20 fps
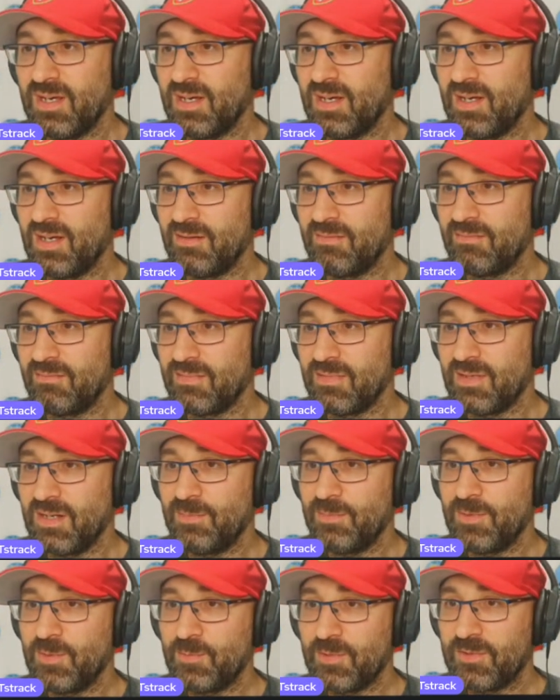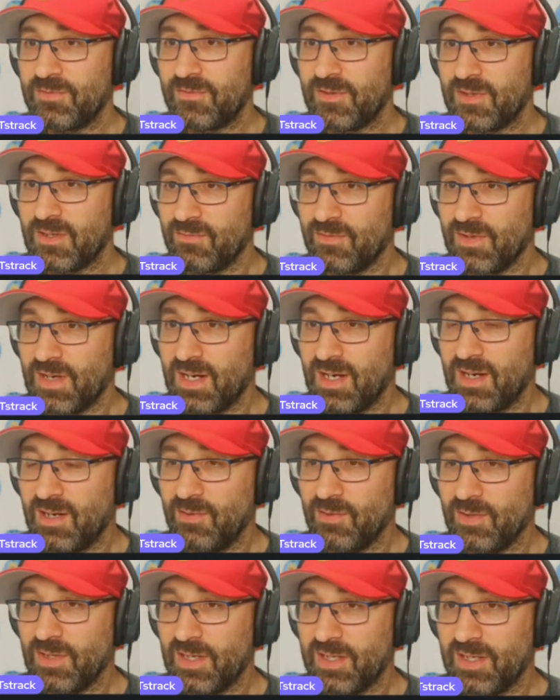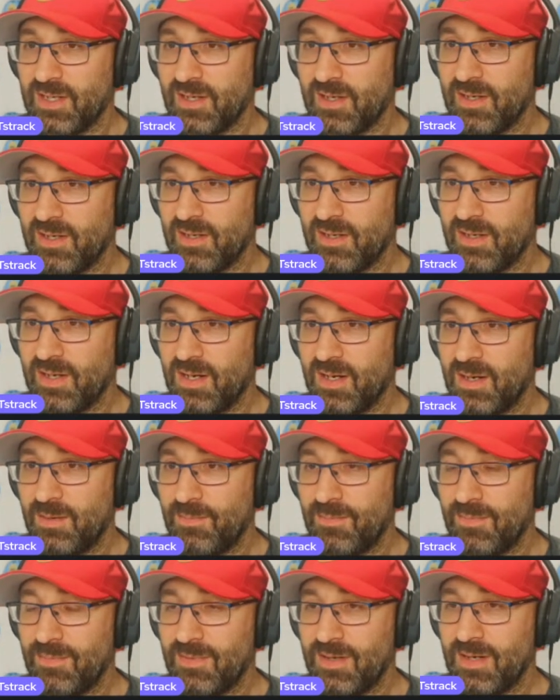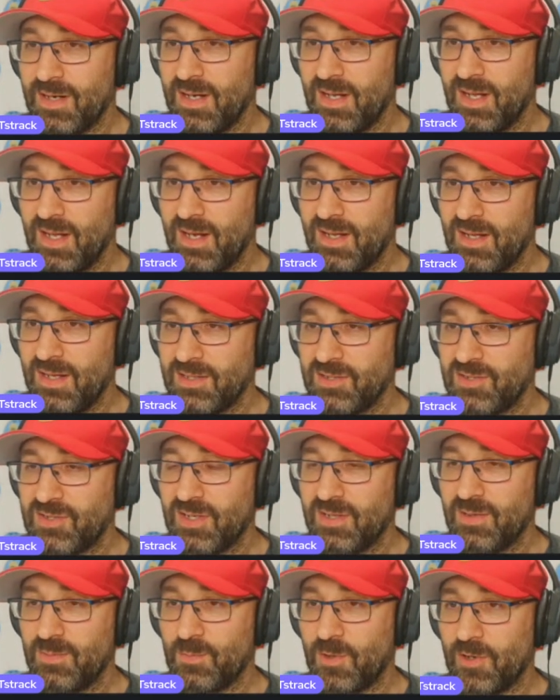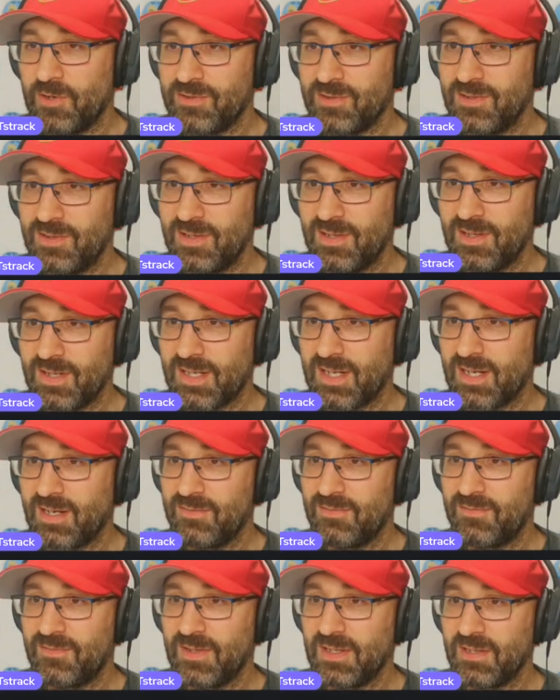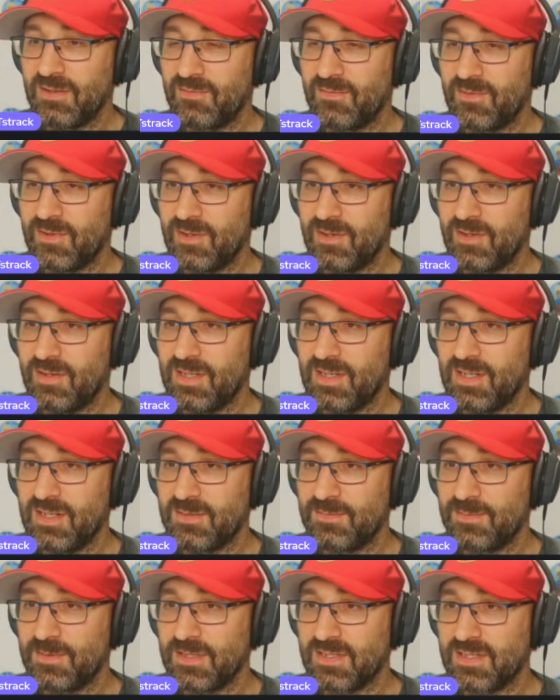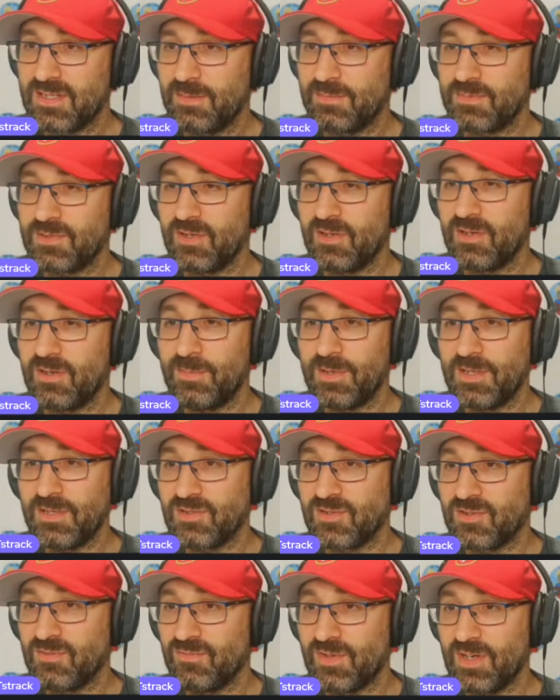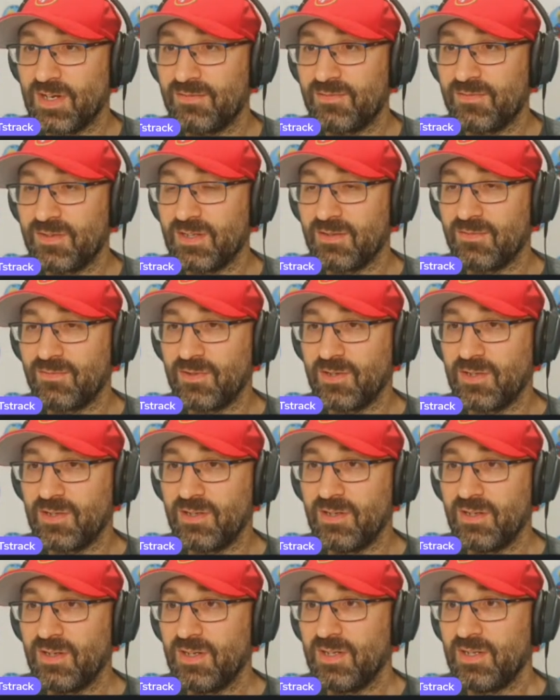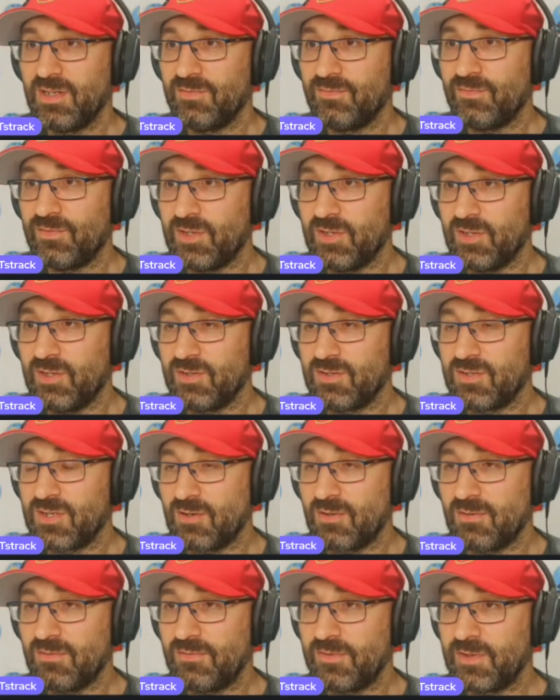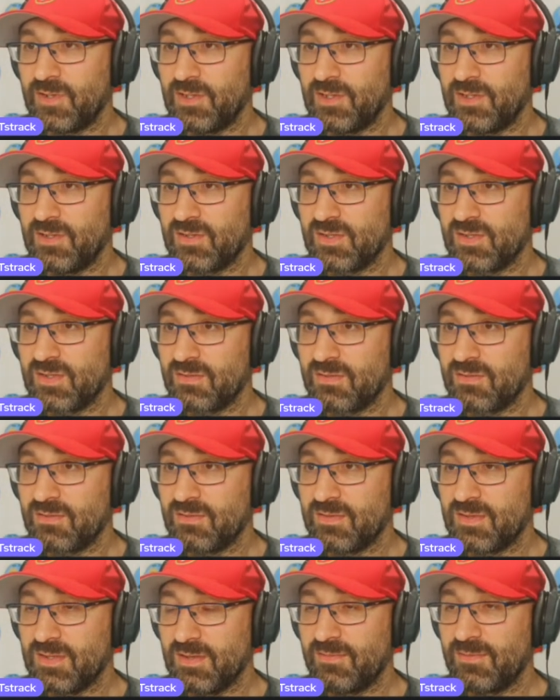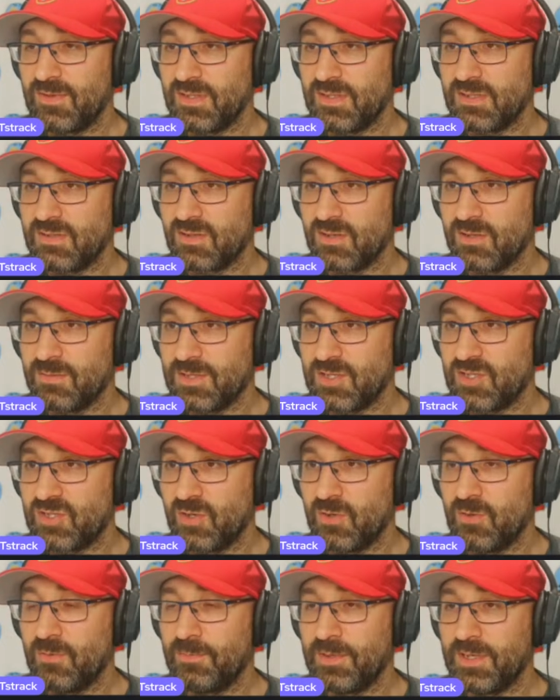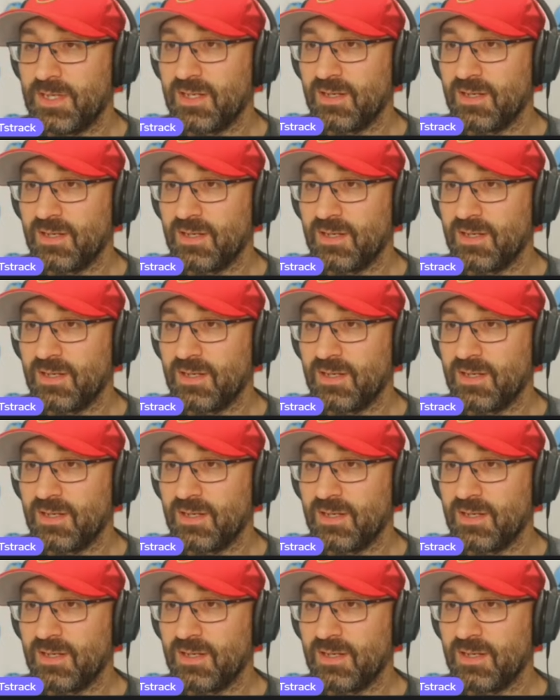Yeah, I mean, we'll figure that out later. I like Jalen Waddle. I kind of think that he's been slept on. I mentioned, but I think that the Dolphins' defense is going to be so